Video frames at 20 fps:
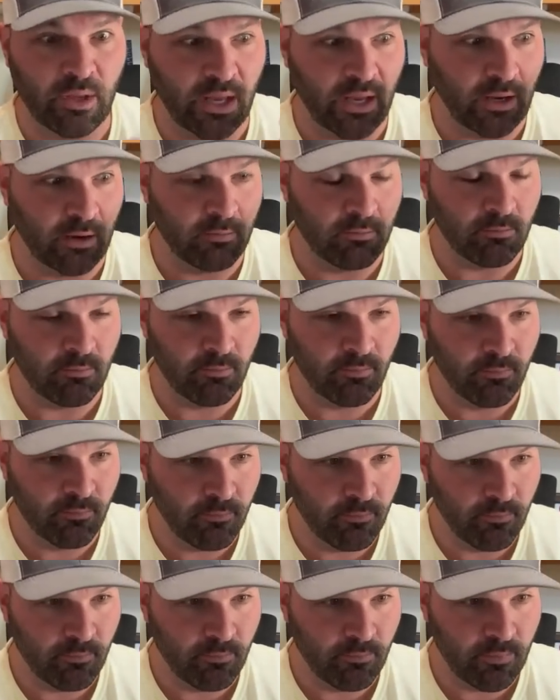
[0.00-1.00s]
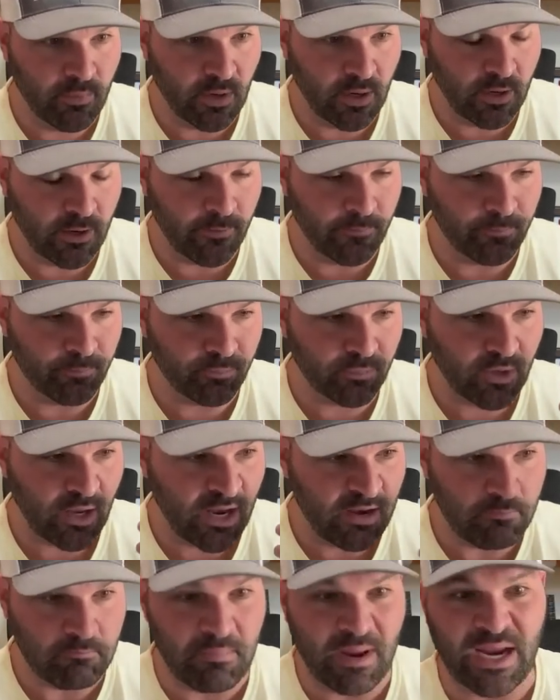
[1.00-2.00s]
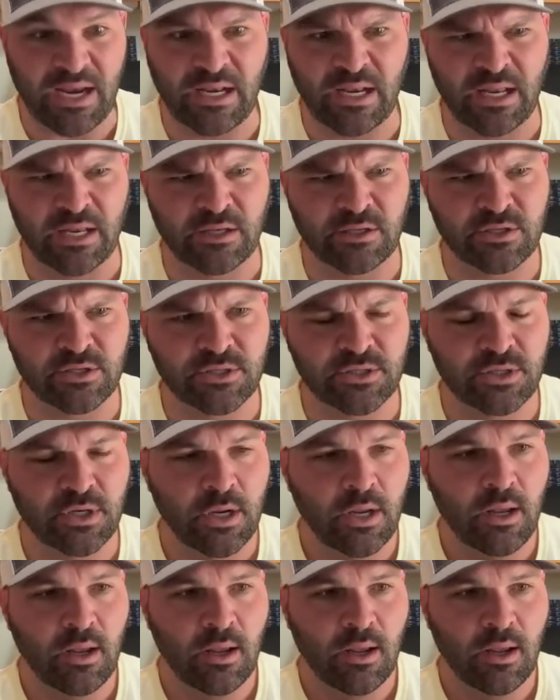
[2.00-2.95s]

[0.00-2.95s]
and maintenance